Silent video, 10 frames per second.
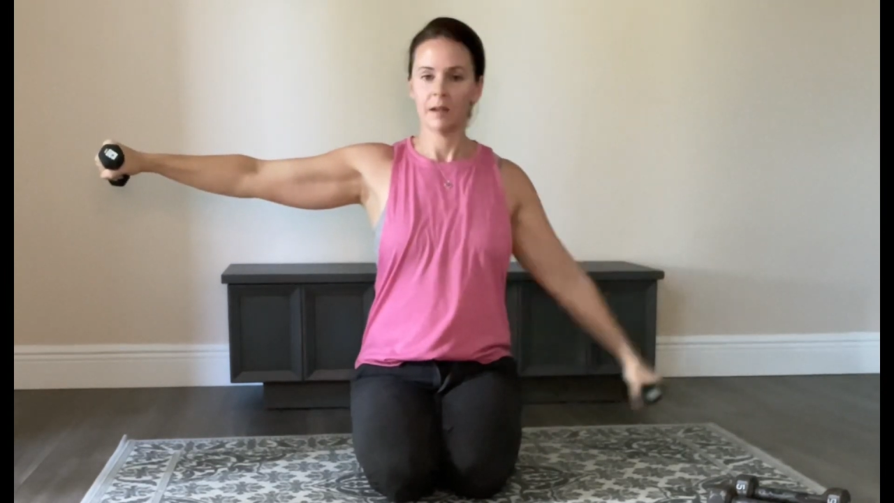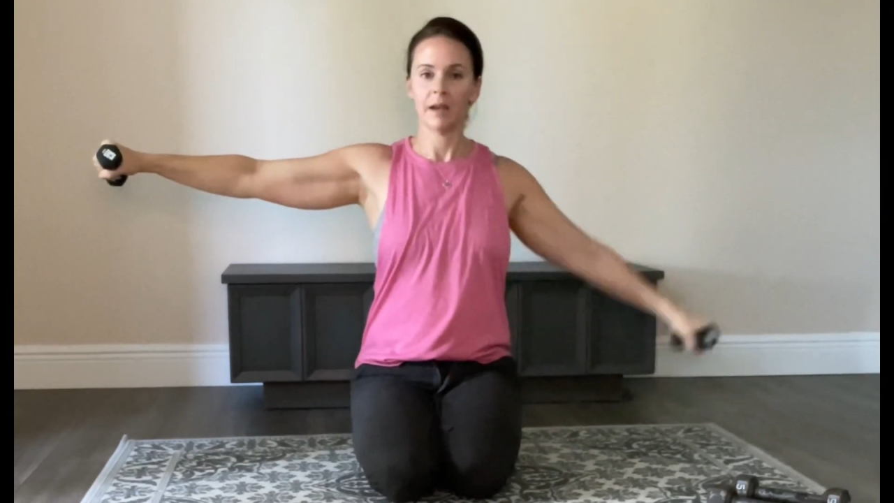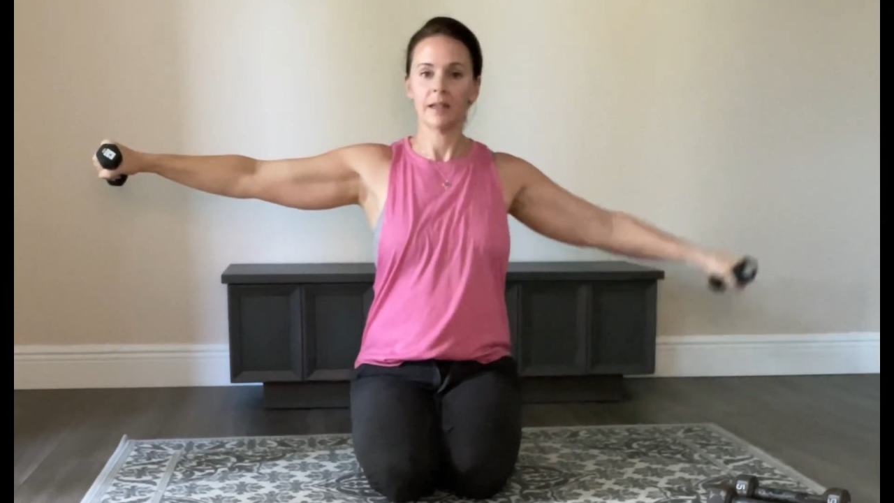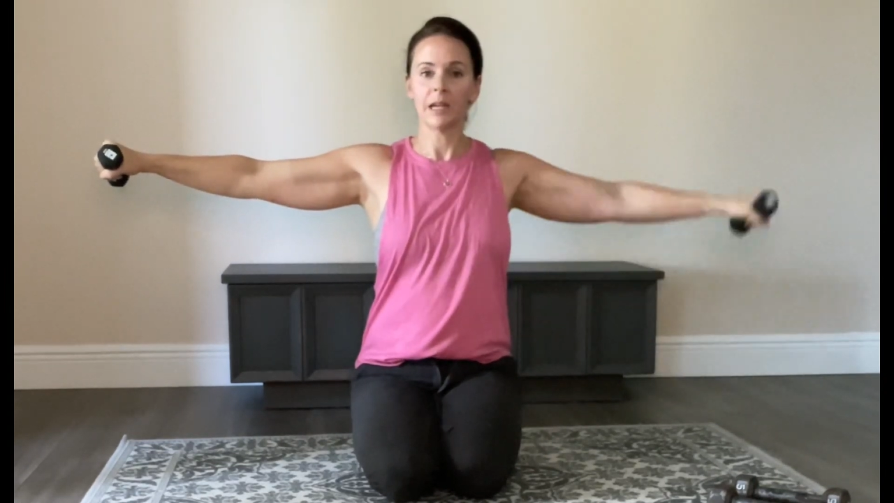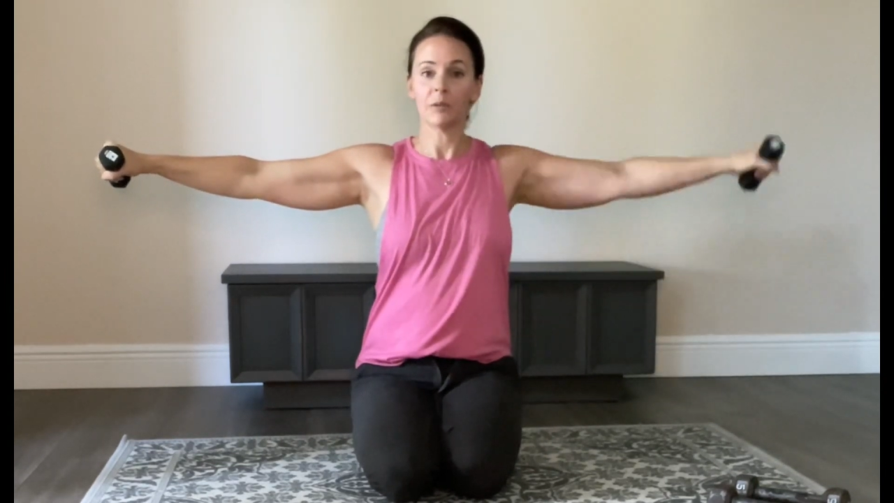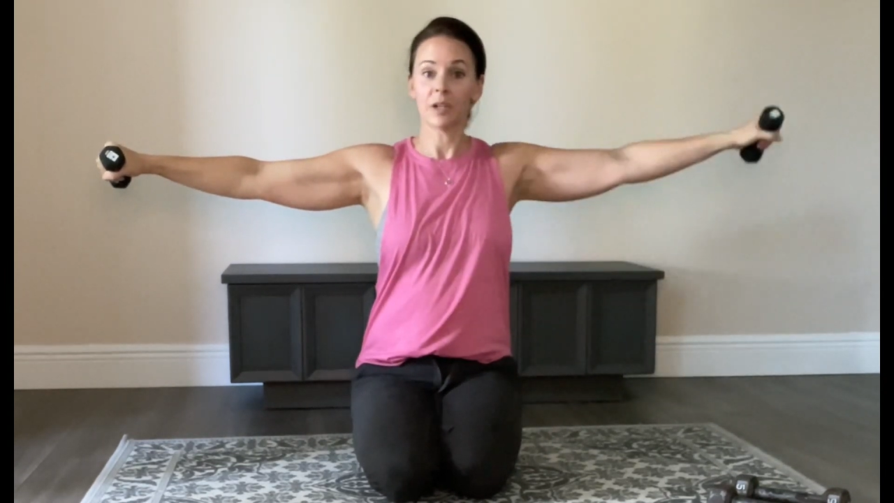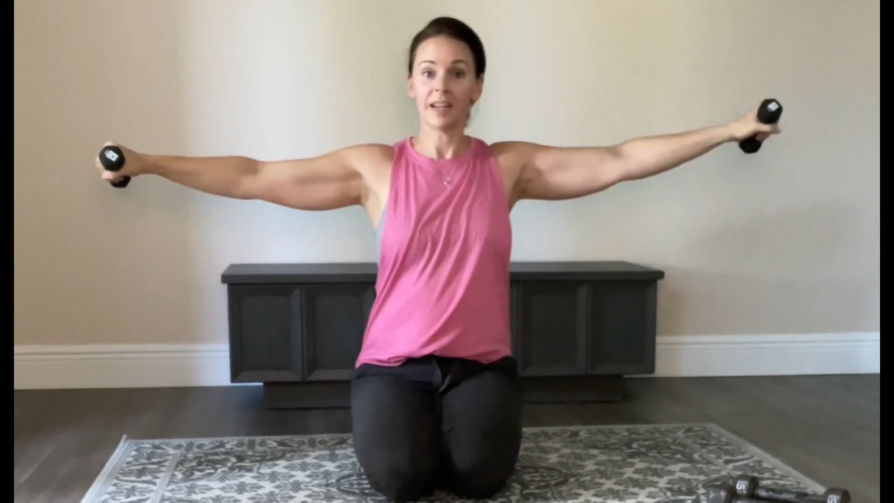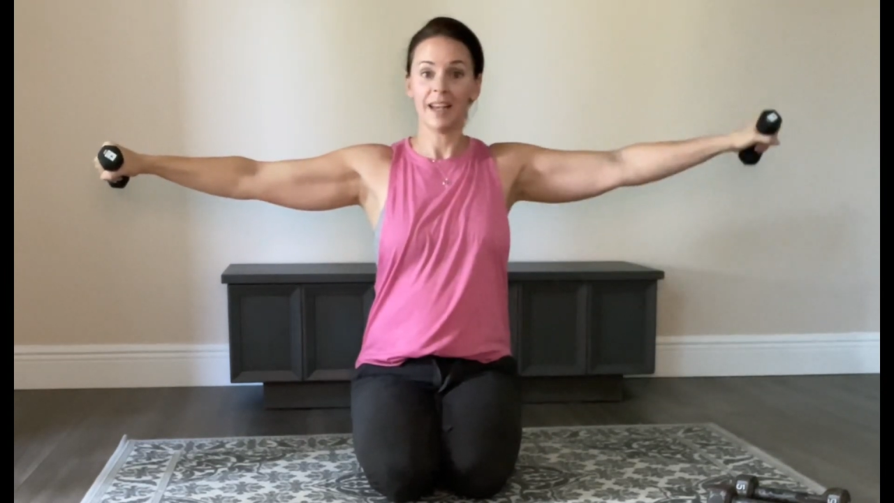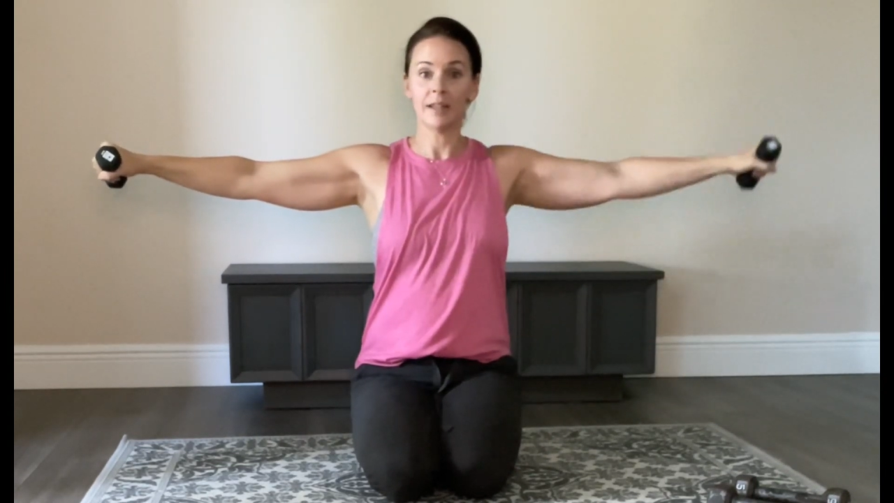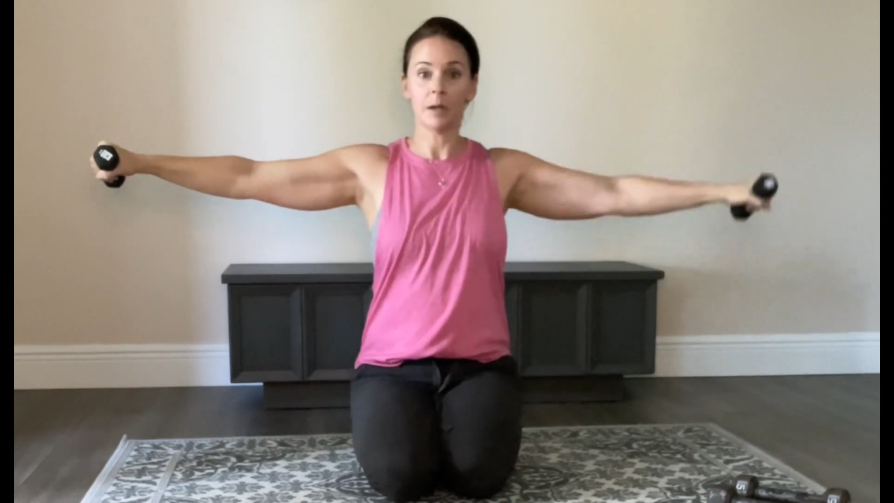And now we're gonna
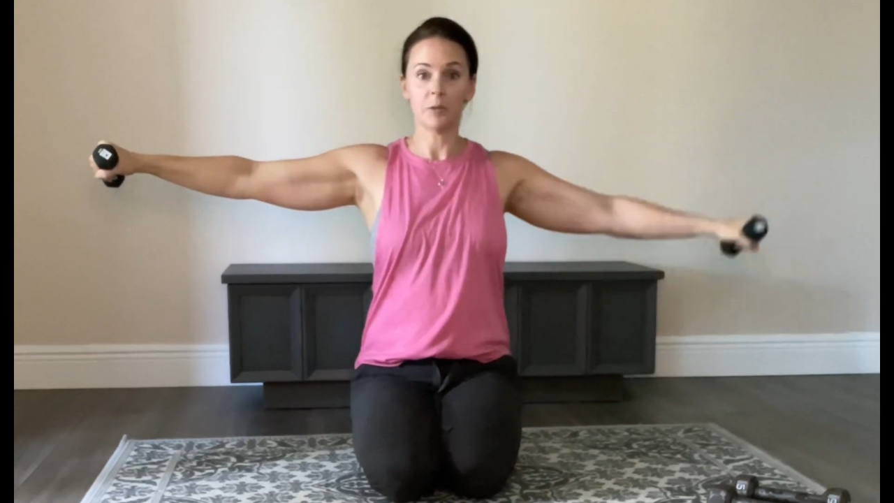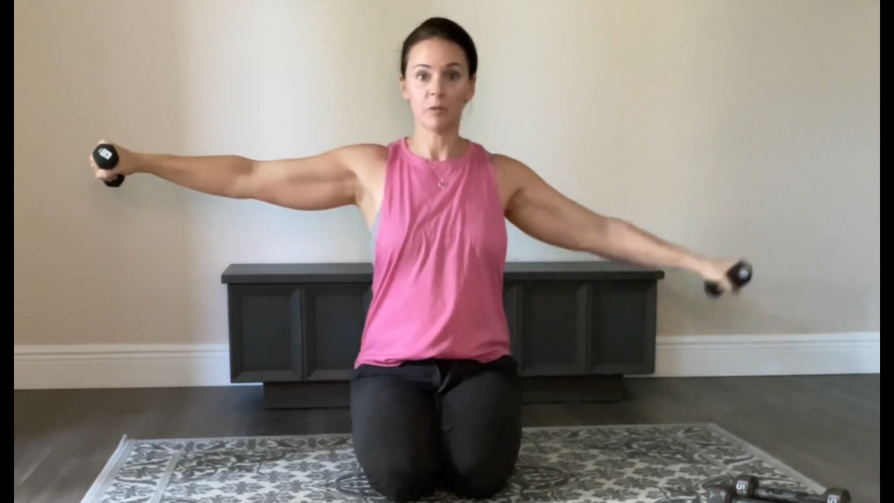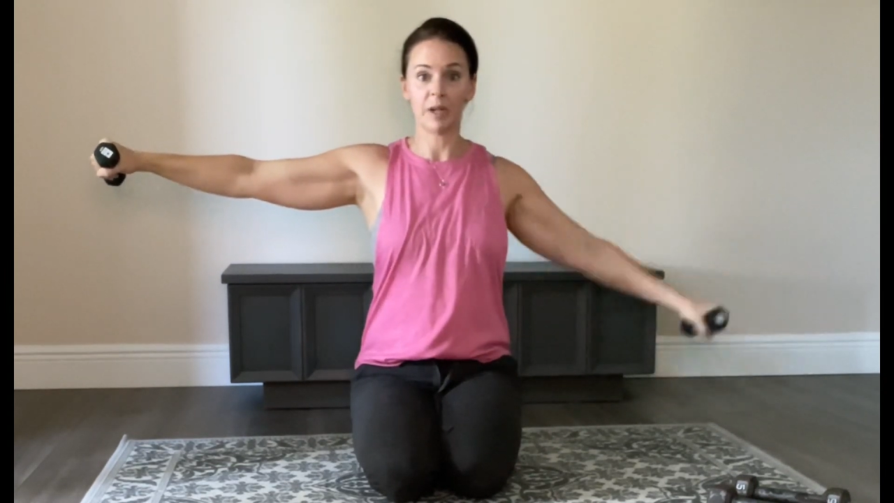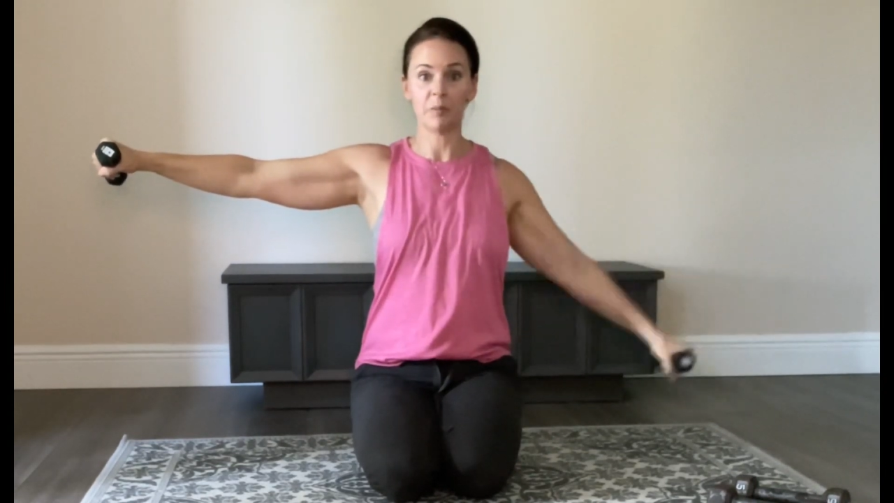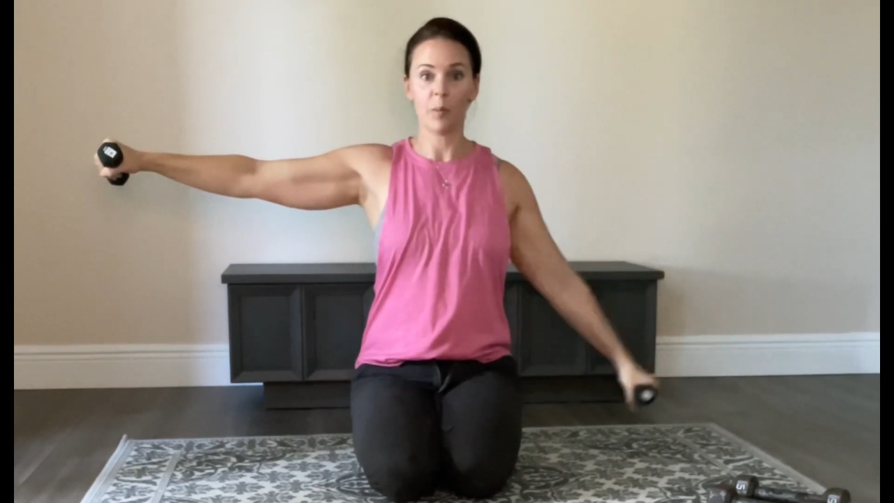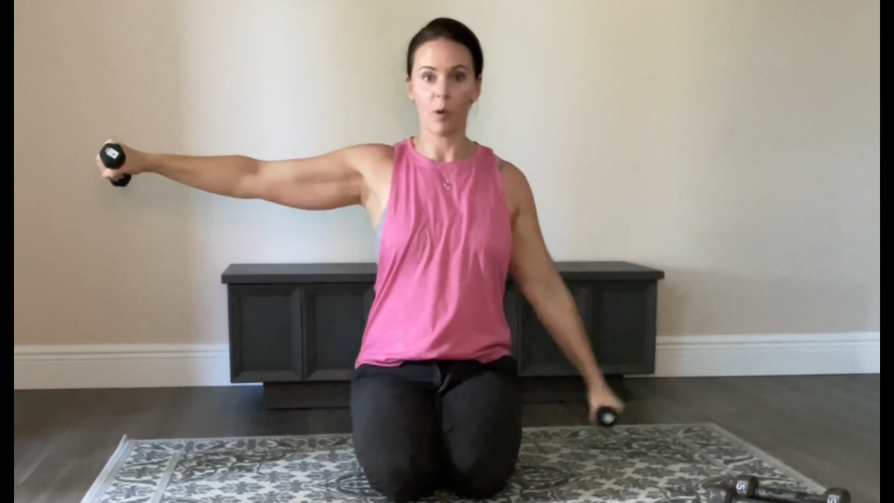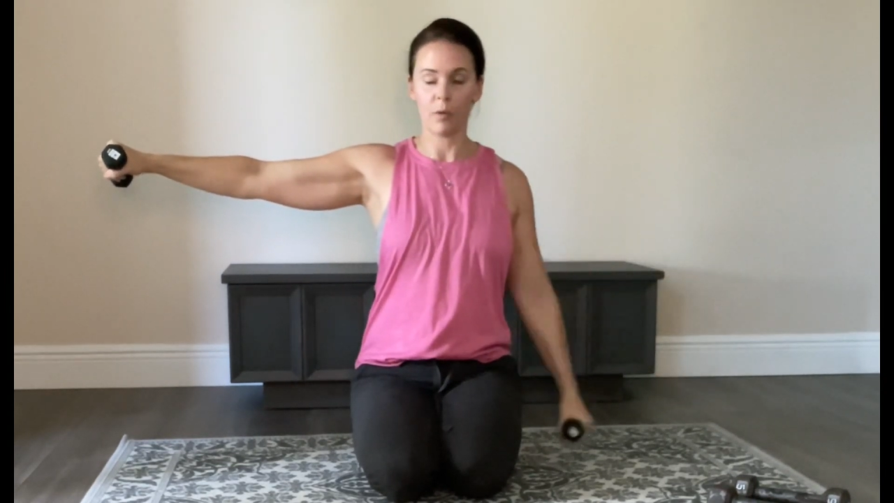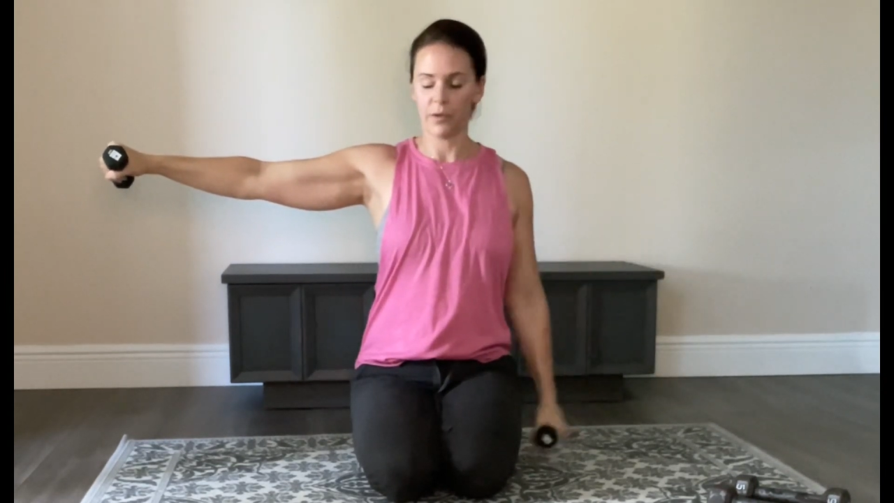end up doing both